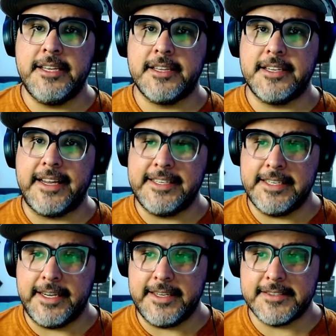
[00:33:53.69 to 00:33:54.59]

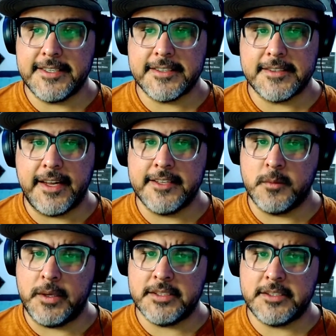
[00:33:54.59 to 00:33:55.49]
1996, as
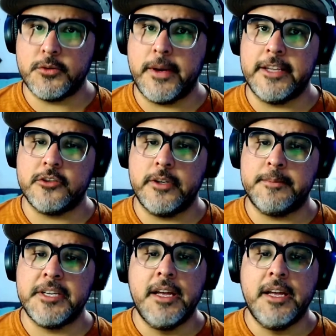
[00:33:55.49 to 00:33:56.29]
well as a transcript